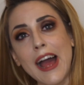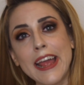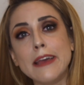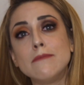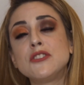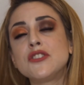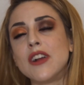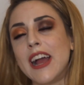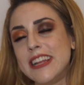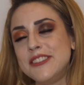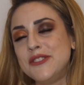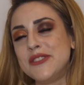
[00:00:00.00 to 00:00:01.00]
I am
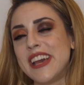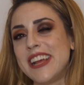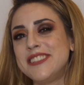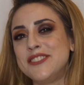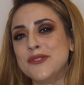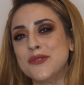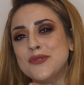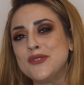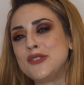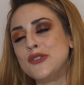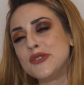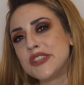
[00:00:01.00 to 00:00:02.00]
trying to get to
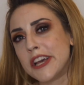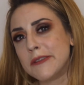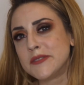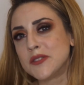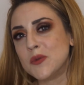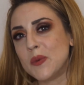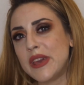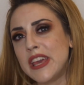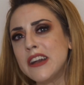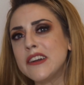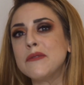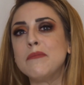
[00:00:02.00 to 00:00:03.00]
2 times a week,